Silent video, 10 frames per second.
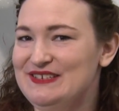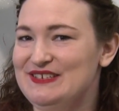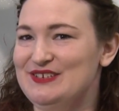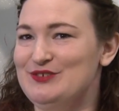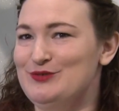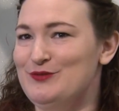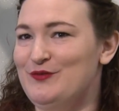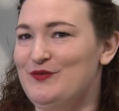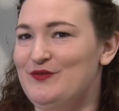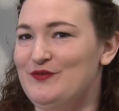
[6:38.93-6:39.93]
to
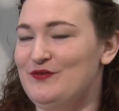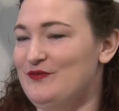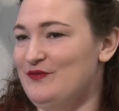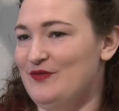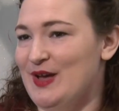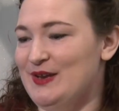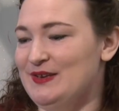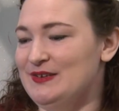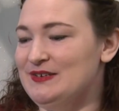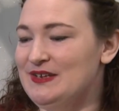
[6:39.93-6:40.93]

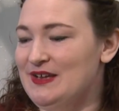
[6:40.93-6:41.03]
fund